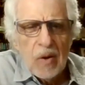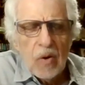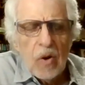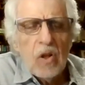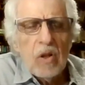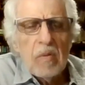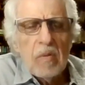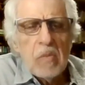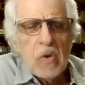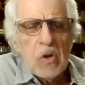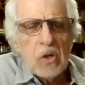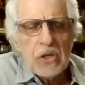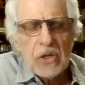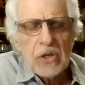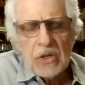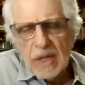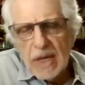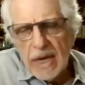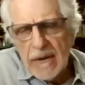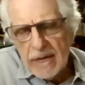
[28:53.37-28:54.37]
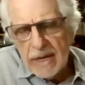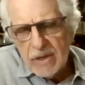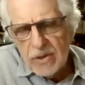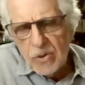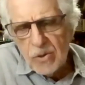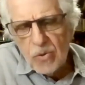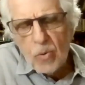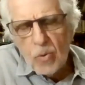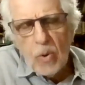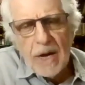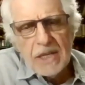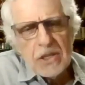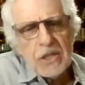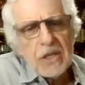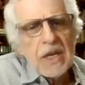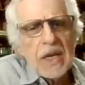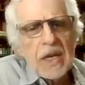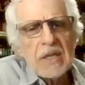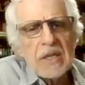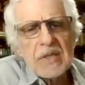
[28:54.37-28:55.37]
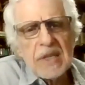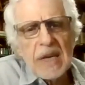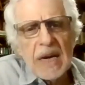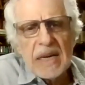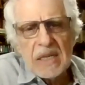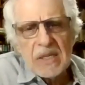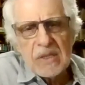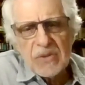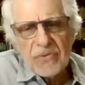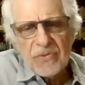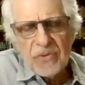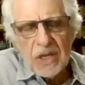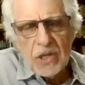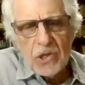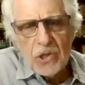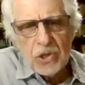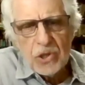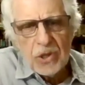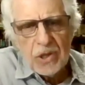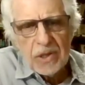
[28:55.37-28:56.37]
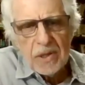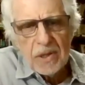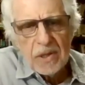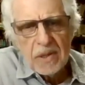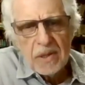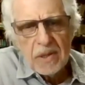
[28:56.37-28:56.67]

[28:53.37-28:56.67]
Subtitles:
Almost like you're watching a science fiction.